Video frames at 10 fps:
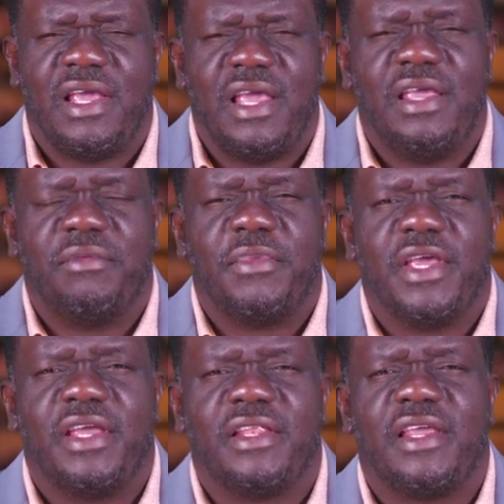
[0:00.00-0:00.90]

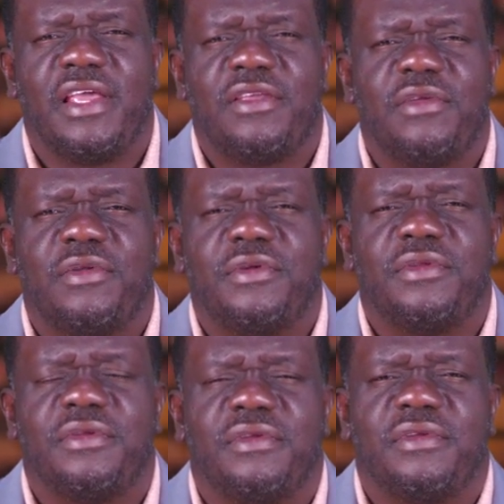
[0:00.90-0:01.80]
Amen. Thank you, Lord.
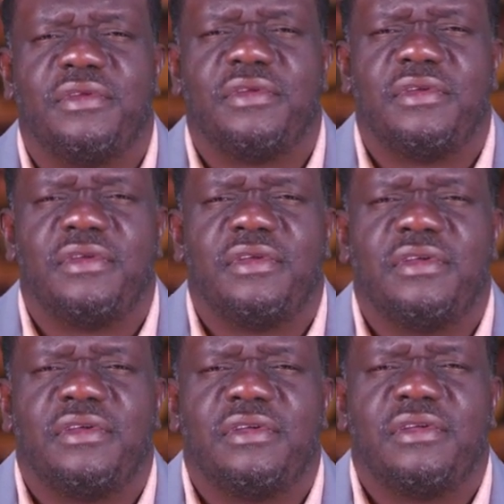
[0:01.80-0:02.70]

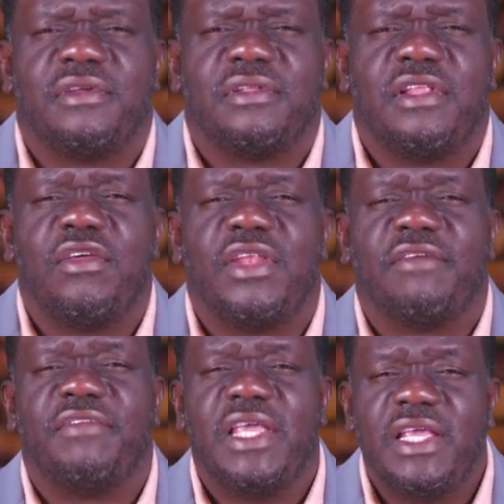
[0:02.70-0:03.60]
The Lord
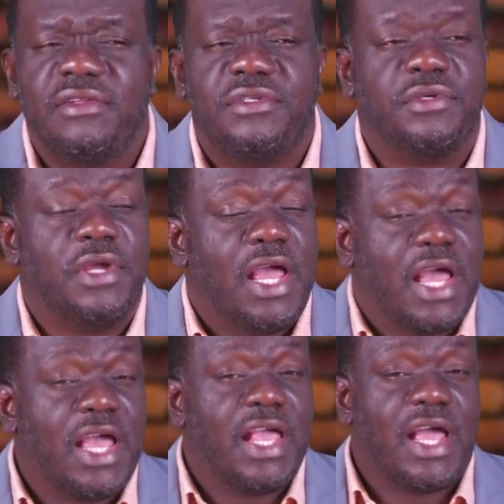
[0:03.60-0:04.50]
have healed you.
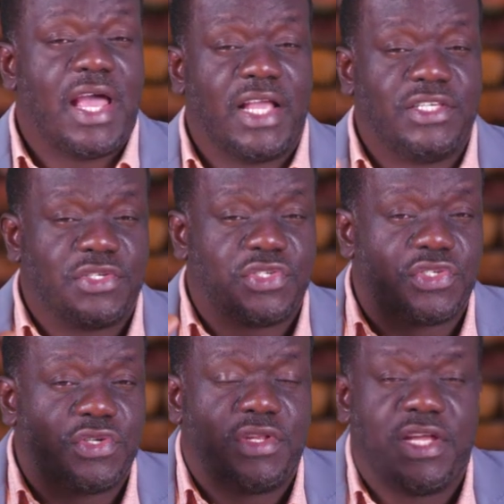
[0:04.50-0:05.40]
I, I, I
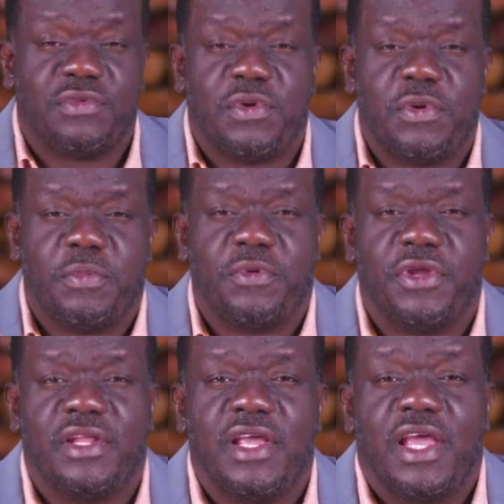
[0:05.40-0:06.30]
just saw that while we
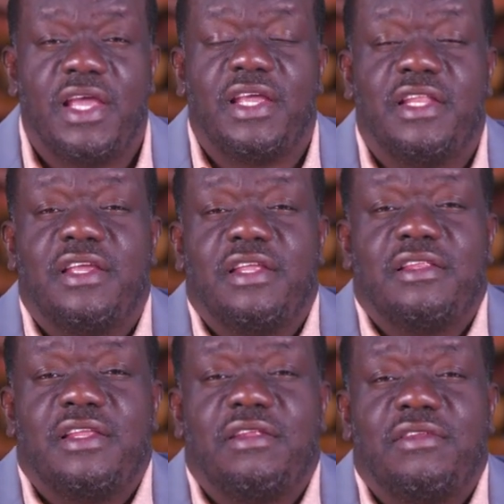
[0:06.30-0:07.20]
prayed. And and
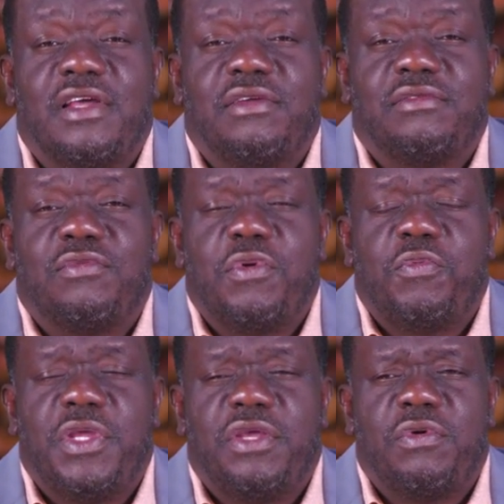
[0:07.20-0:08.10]
now now when
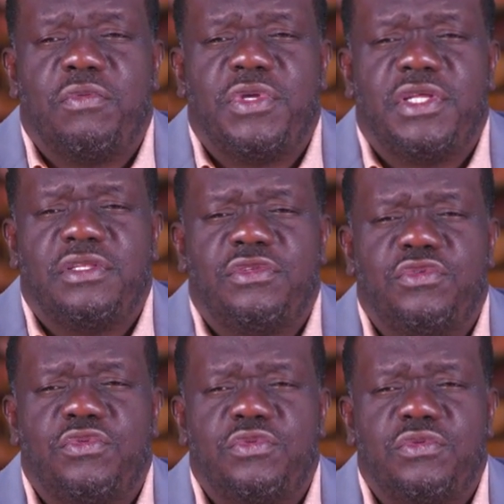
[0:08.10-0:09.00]
we when we
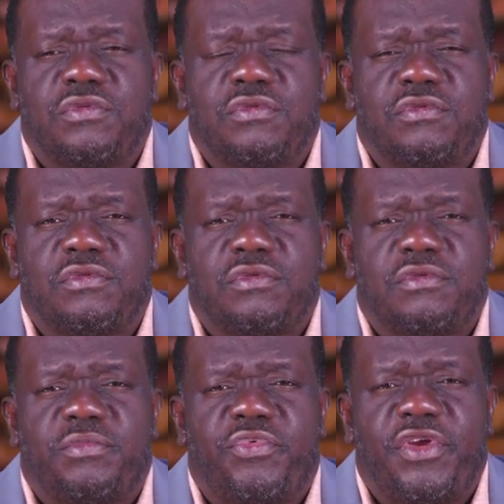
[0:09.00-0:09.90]
do
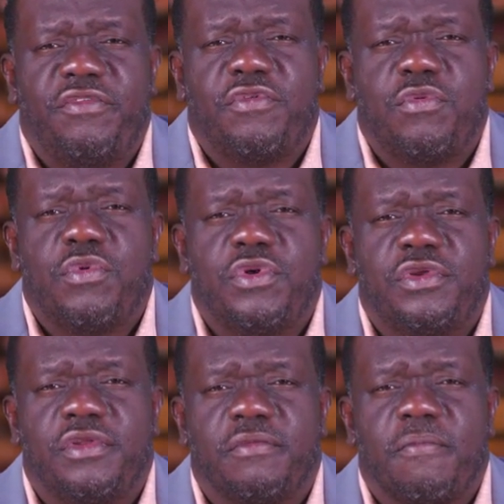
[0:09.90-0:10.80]
pray for
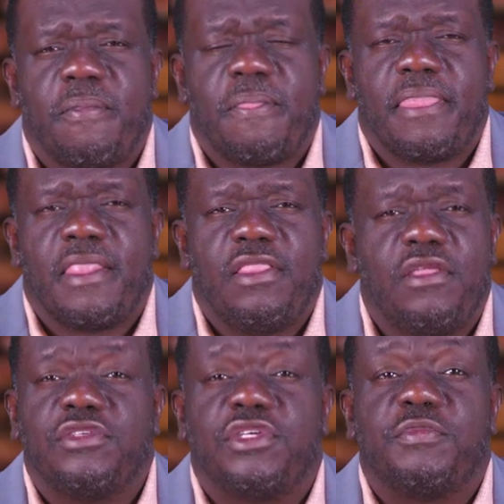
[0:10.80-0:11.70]
one,
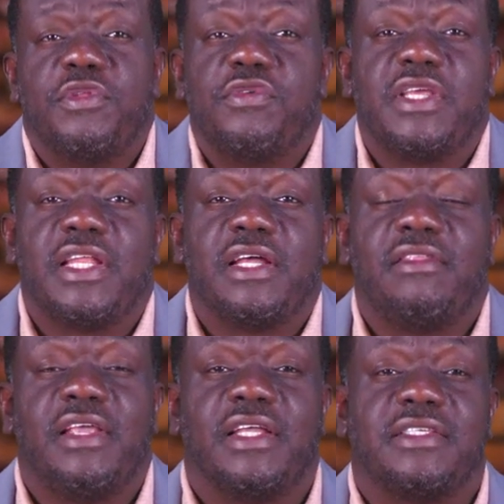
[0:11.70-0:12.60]
don't just be looking
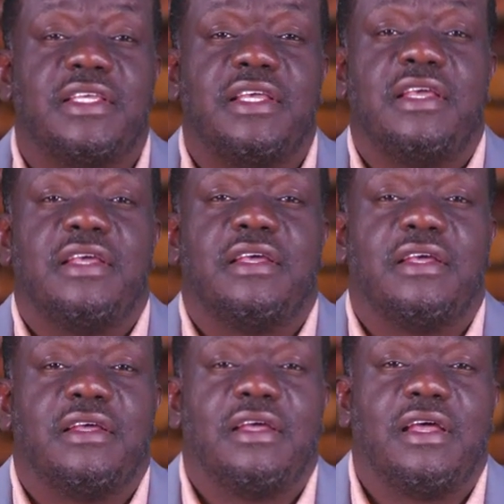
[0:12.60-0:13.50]
out there and say,
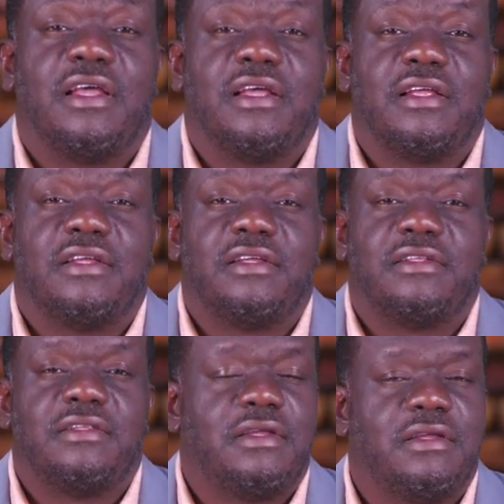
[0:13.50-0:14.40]
ah,
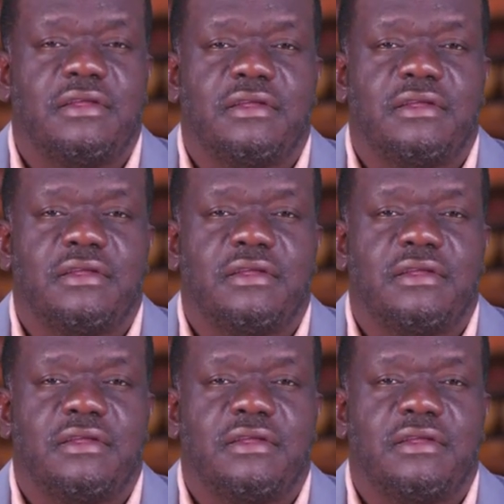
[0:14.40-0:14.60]
Nah,